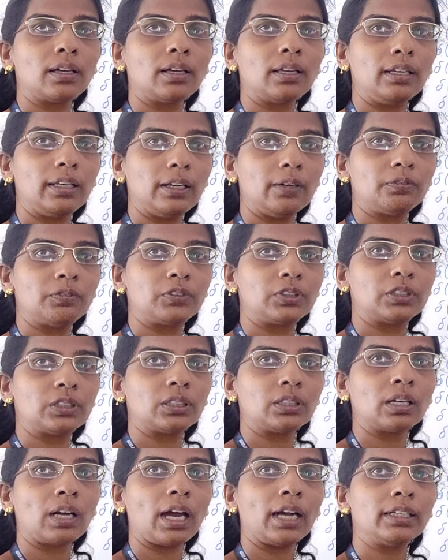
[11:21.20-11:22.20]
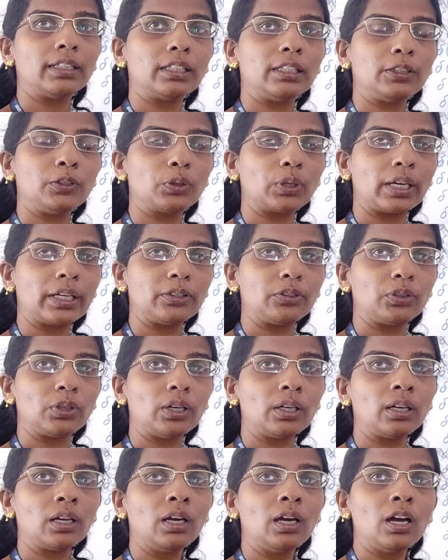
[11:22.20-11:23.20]
left until you get
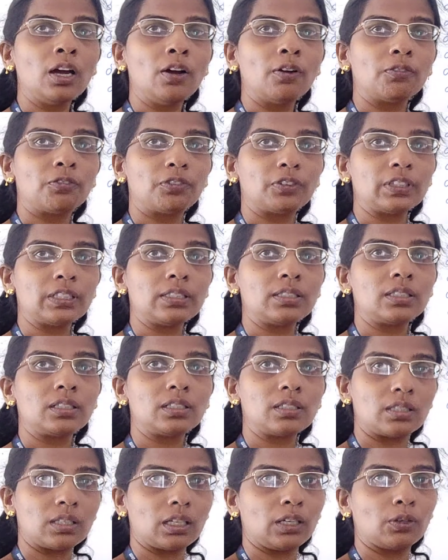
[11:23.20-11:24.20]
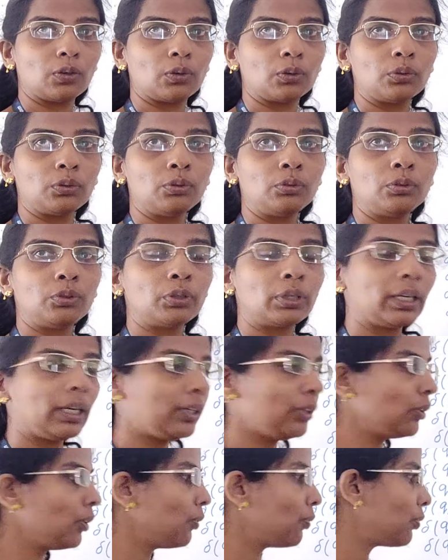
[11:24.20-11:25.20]
your first 0. To
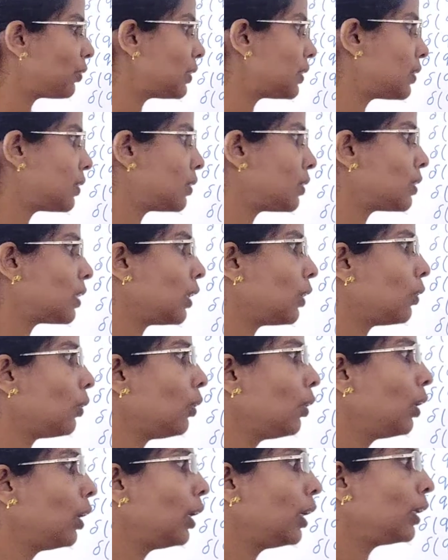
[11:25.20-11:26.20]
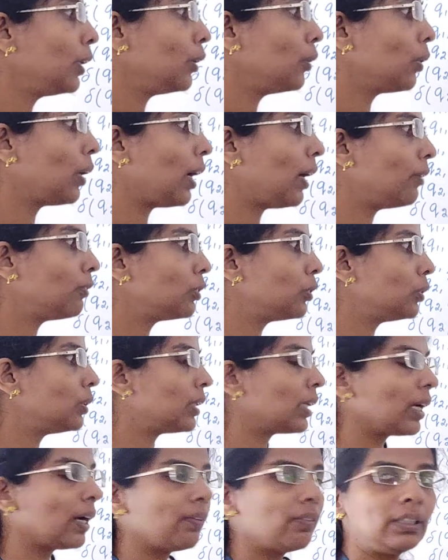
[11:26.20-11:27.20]
get your first 0, you have to
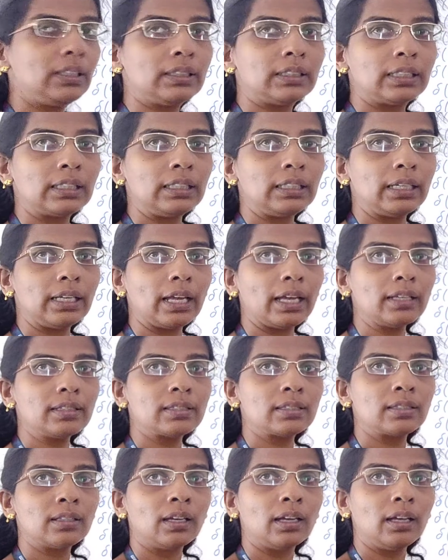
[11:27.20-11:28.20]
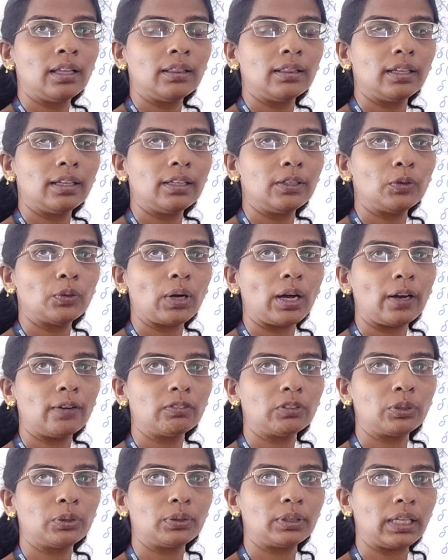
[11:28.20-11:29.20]
travel till x. Then you
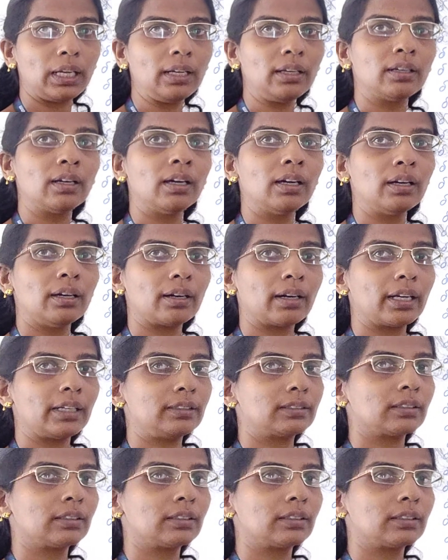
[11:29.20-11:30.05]
have to take right.